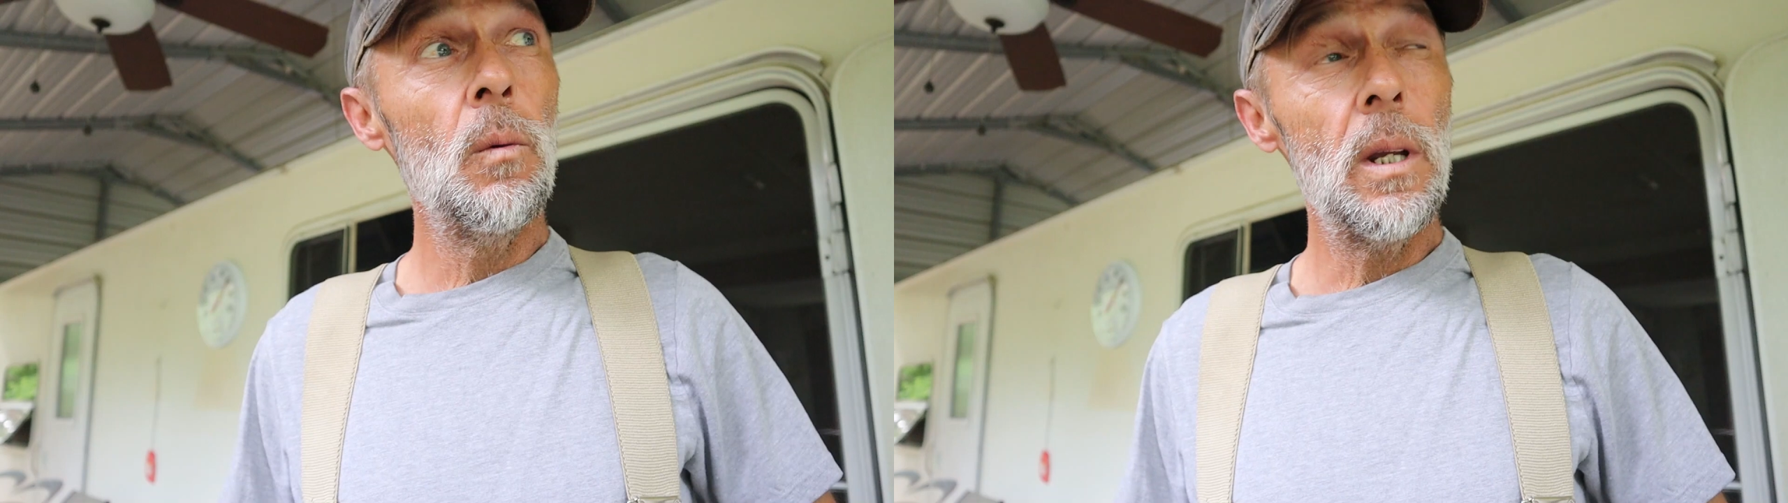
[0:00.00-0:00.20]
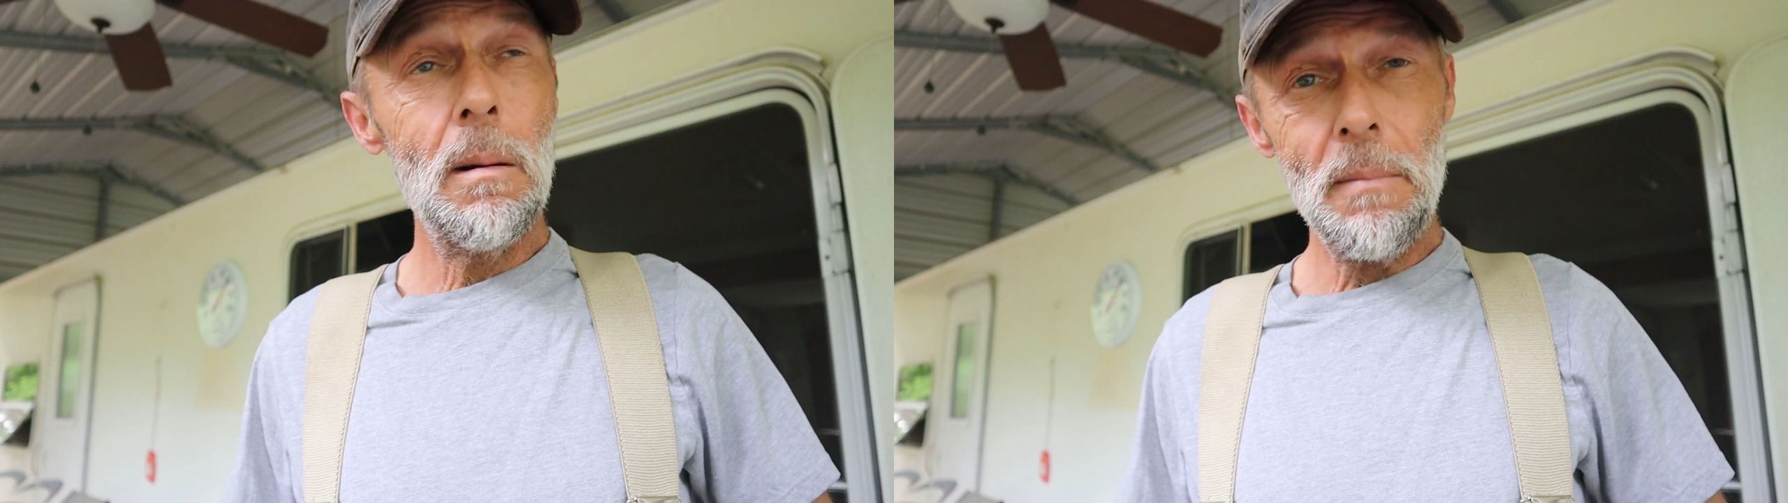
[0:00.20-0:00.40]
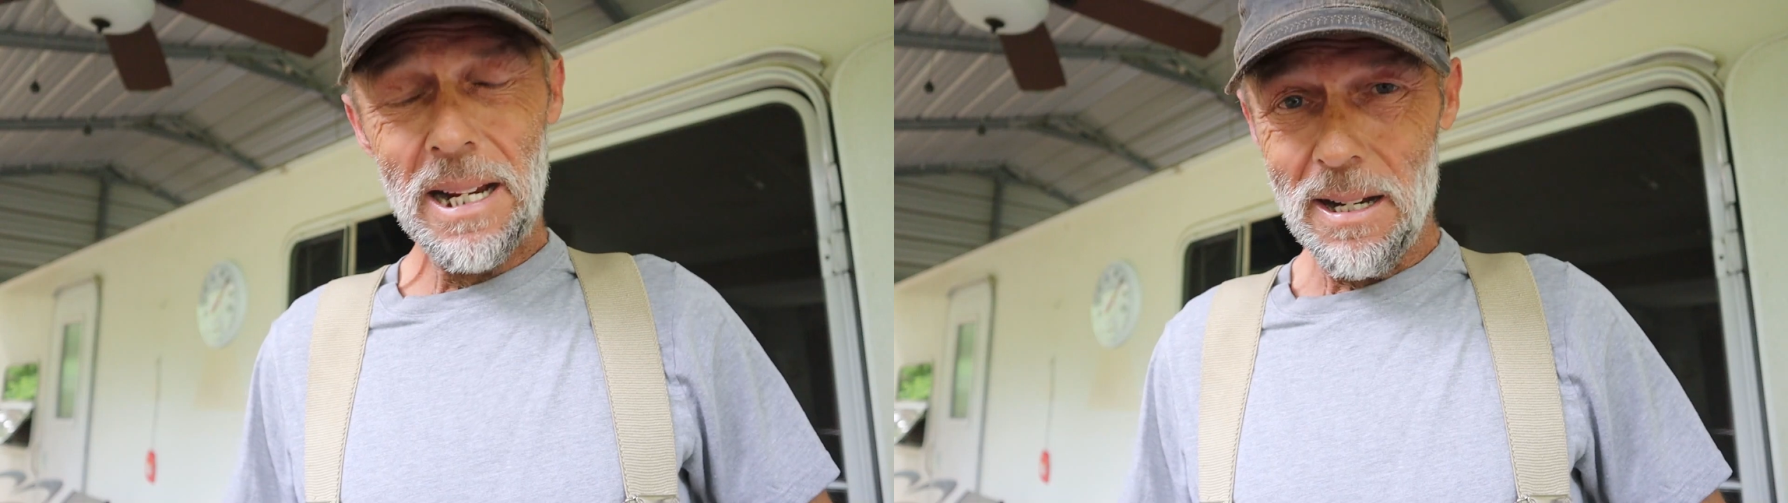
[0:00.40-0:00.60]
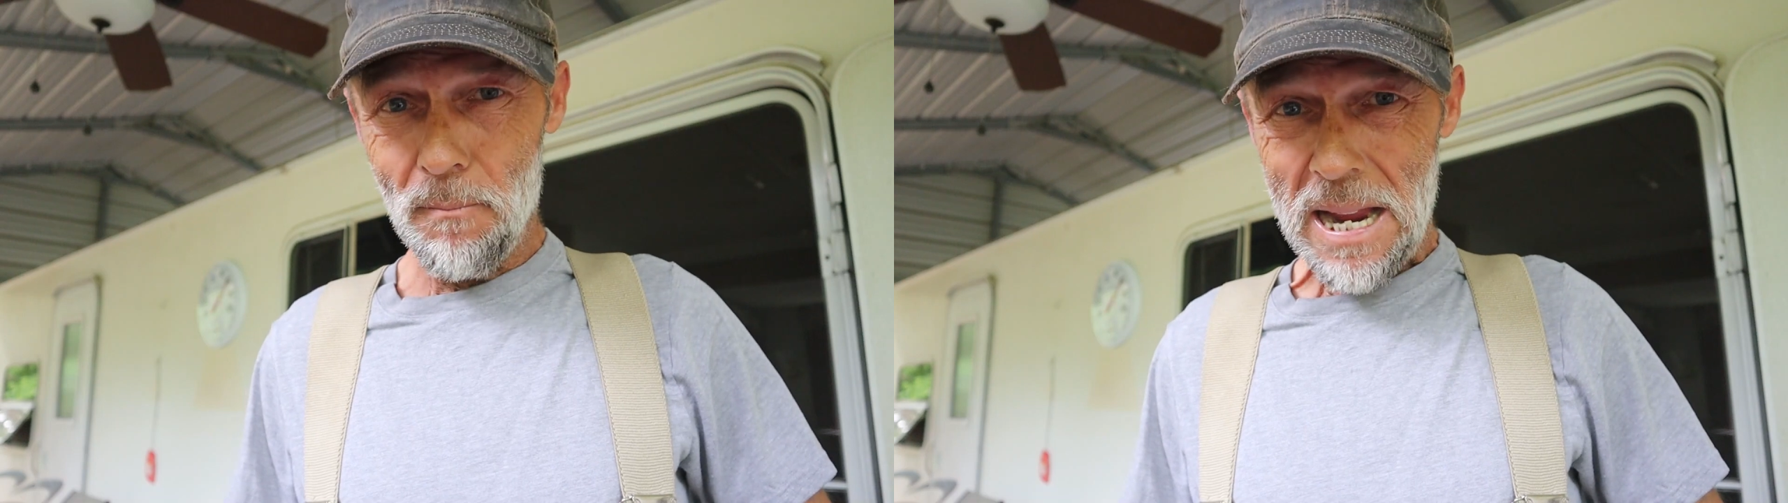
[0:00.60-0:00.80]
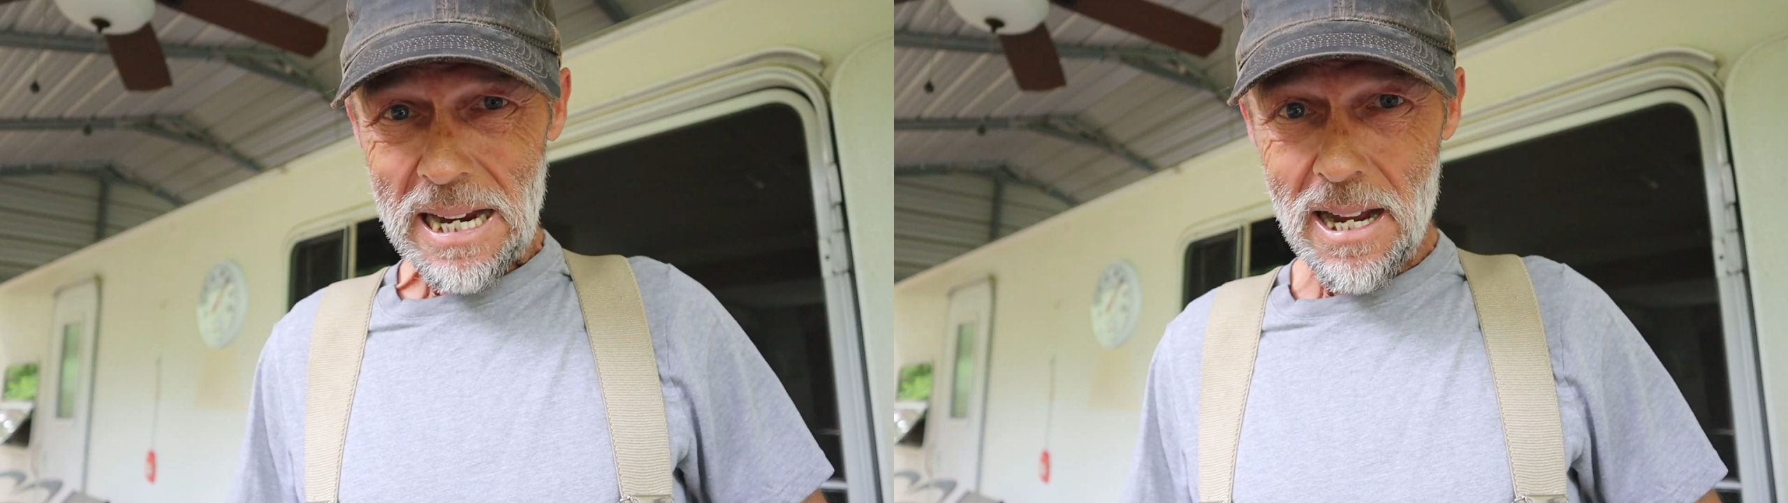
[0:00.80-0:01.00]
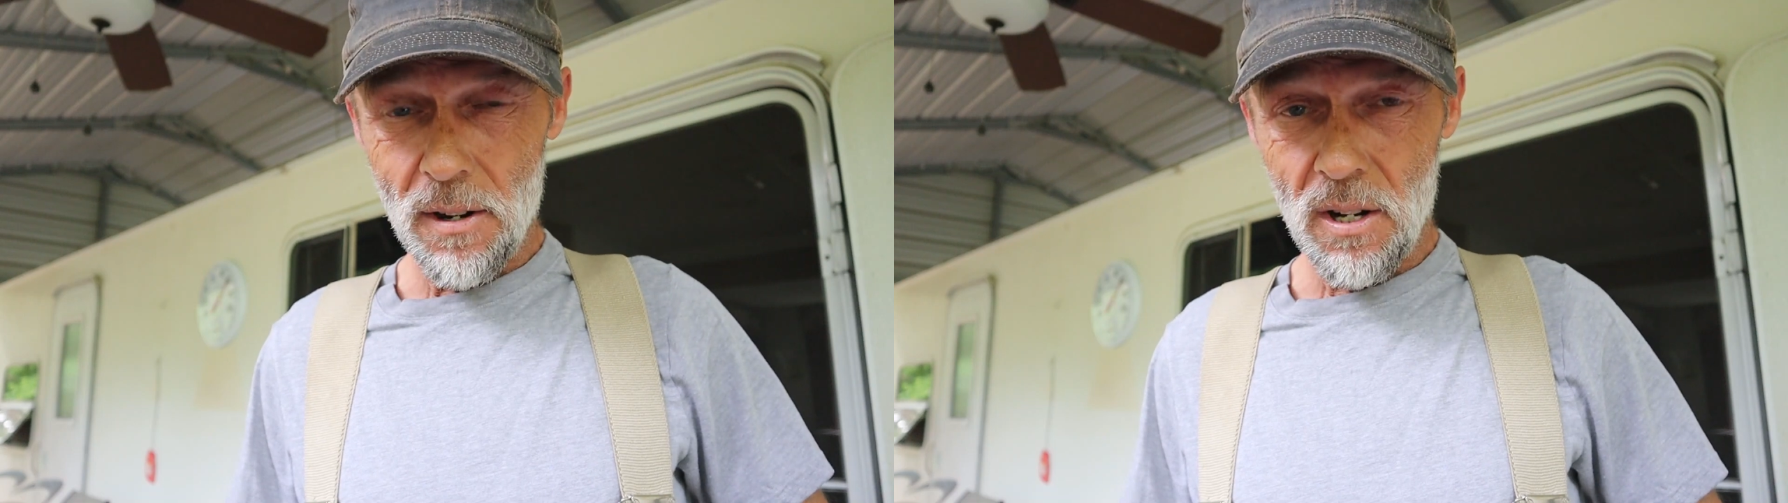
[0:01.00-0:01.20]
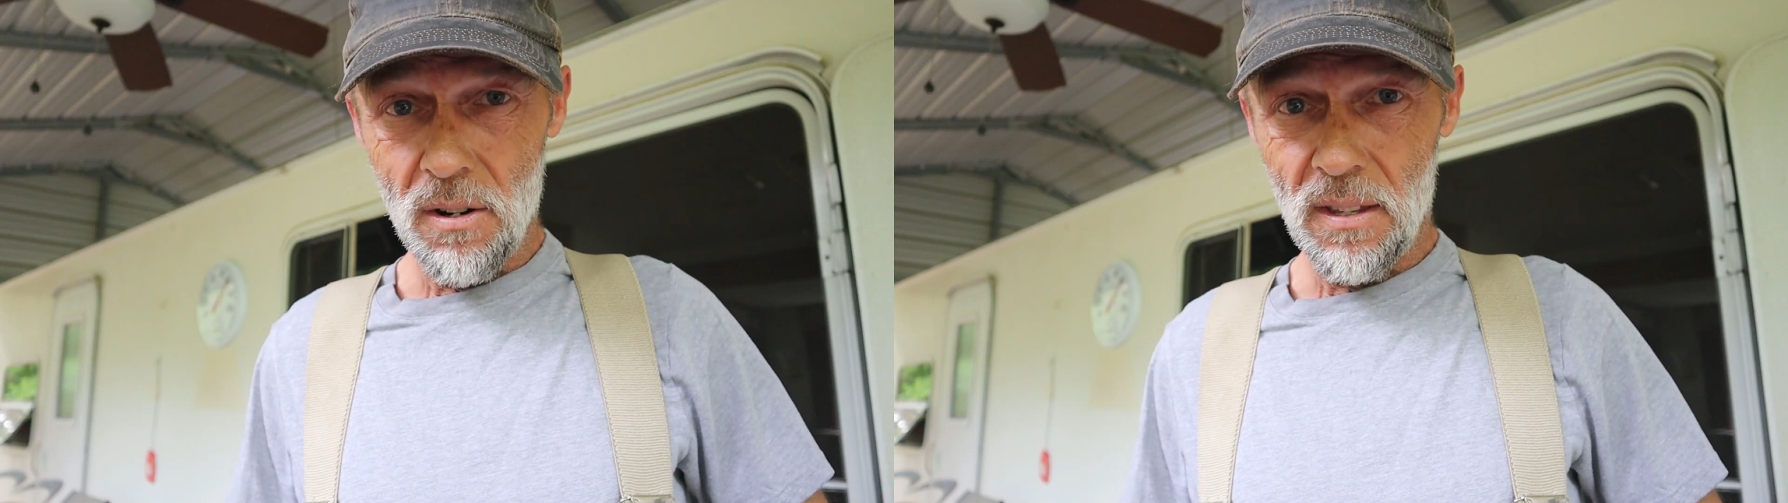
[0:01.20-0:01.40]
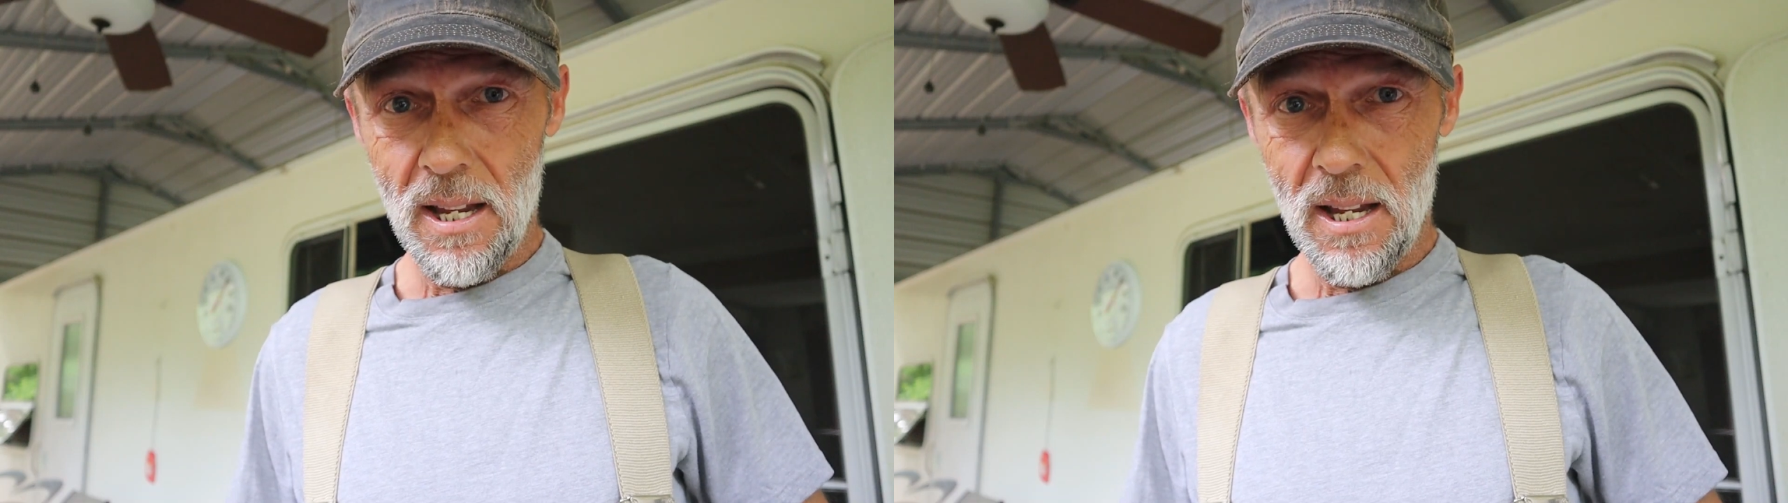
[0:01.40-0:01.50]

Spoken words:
We ended up making it back out here to the